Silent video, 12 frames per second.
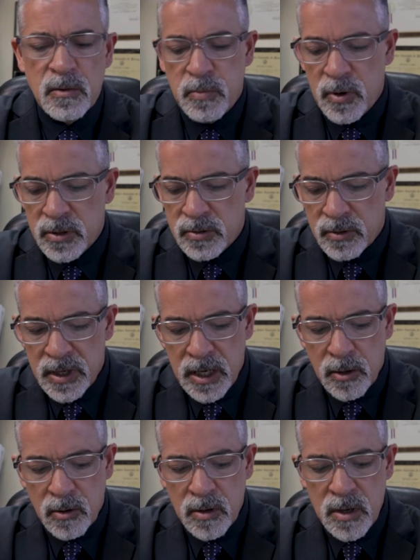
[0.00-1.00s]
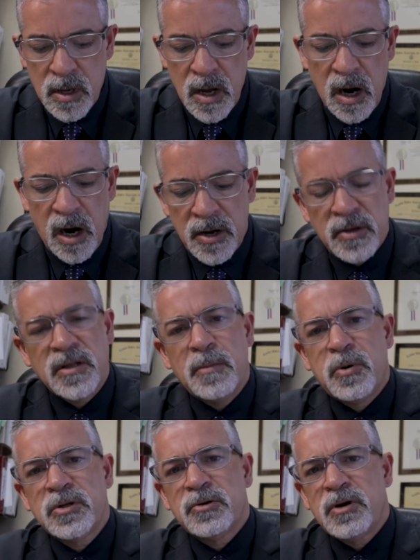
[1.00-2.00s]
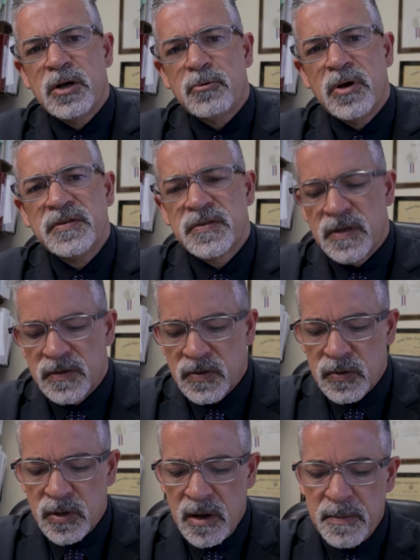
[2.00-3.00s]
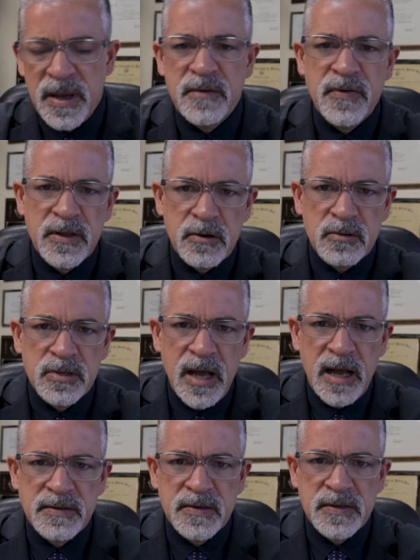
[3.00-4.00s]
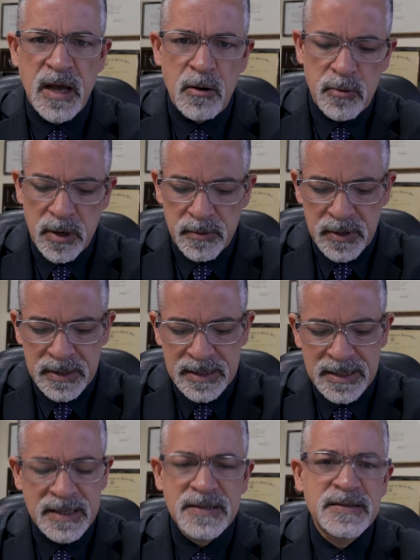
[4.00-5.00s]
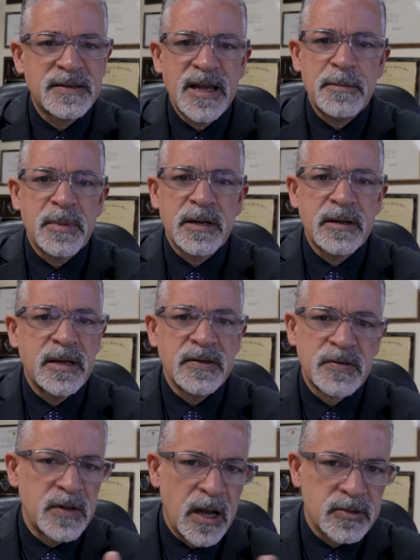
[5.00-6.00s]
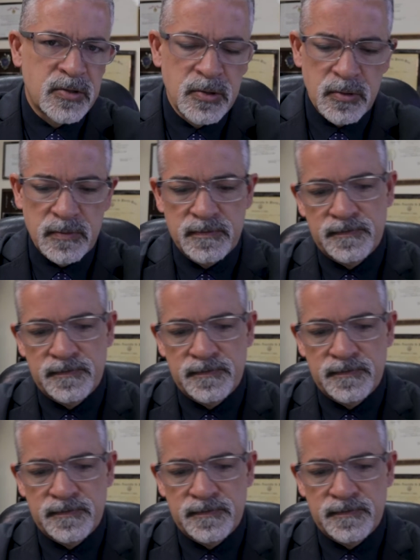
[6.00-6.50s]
of Puerto Rico, arguing that Puerto Rico residents do not pay federal taxes. However, this statement is not true.